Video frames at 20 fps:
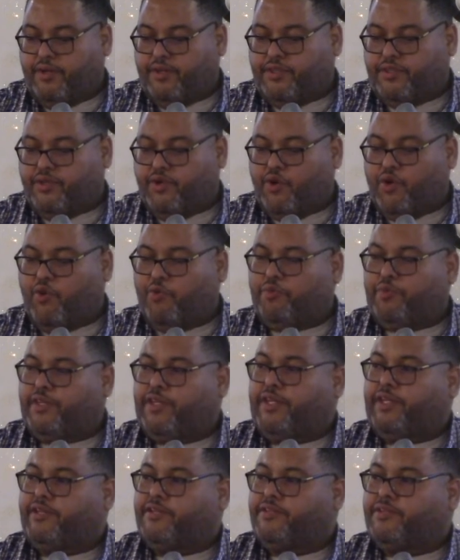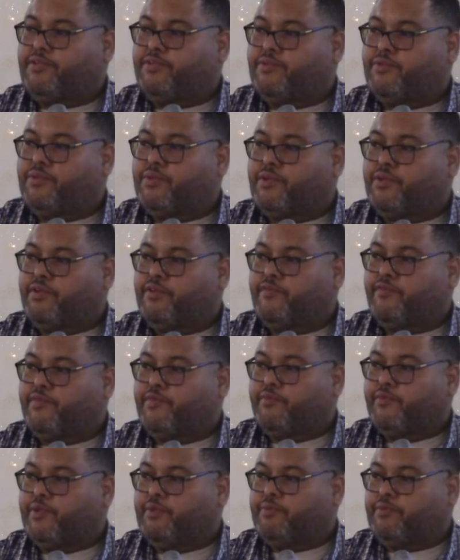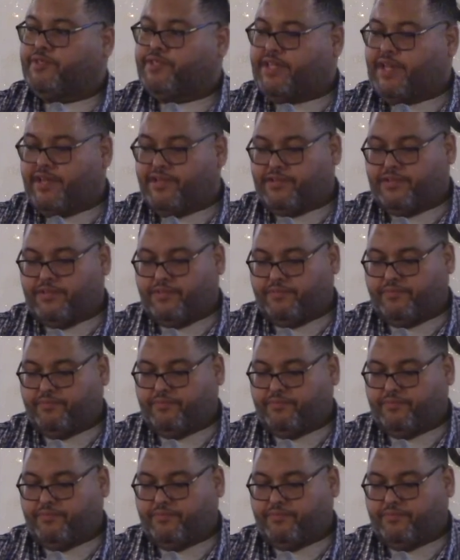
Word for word: You're opening the door for repossession.